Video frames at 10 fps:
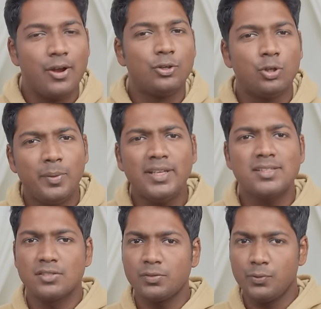Now, to make a
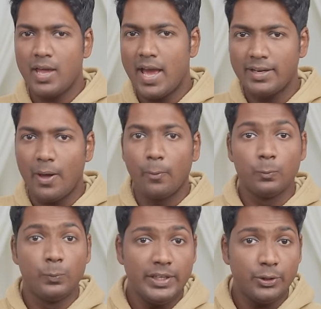successful ad,
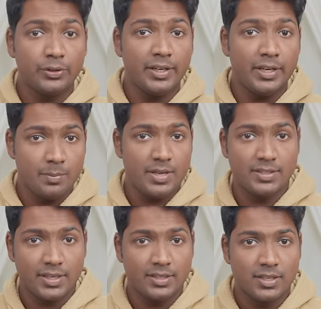we need to create a
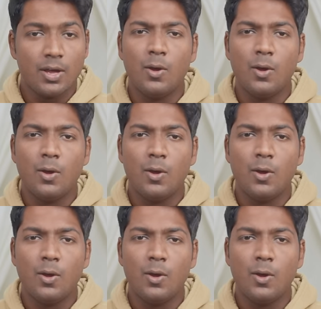message